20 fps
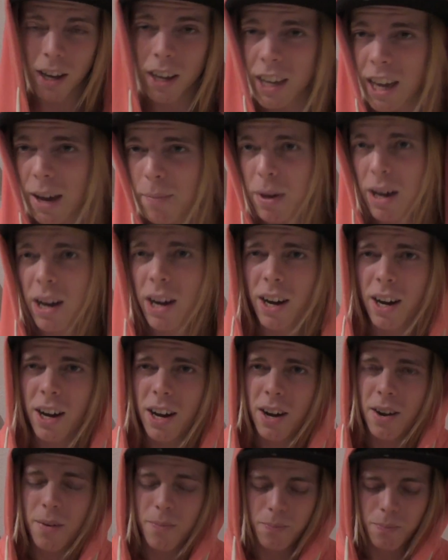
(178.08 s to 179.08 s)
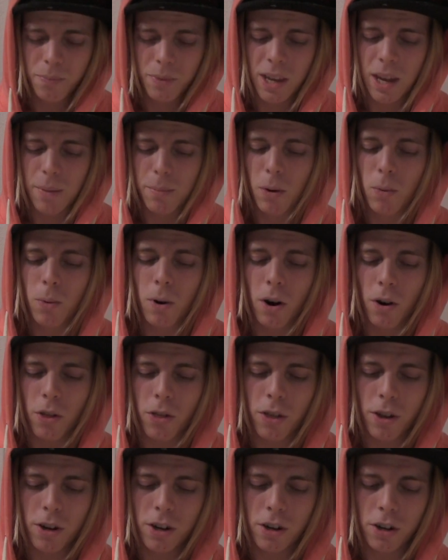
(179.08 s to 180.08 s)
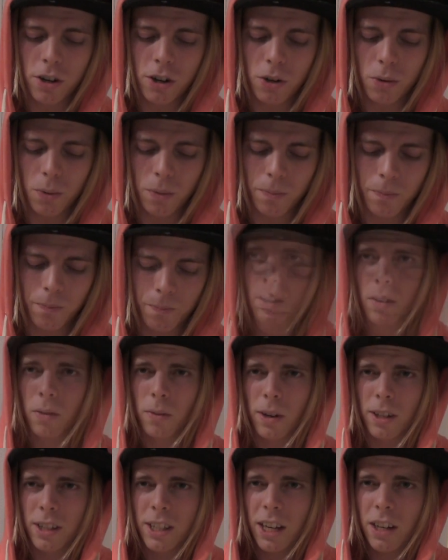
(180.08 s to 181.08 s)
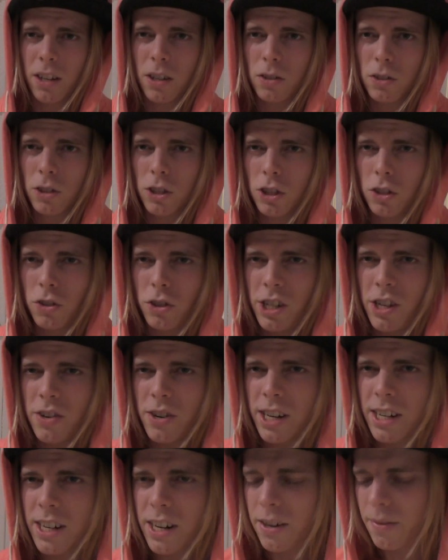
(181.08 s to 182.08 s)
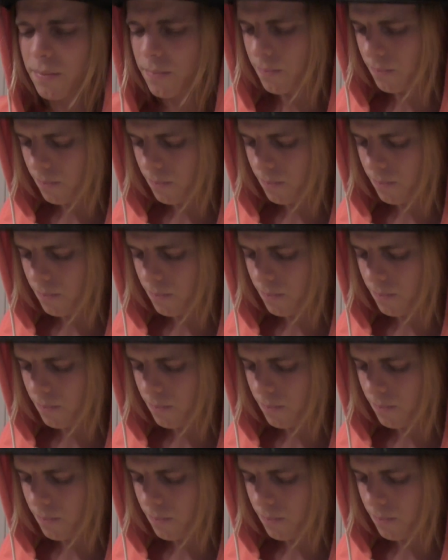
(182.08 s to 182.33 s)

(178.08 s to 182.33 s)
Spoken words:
can be worth to do. I'm gonna take those three right there.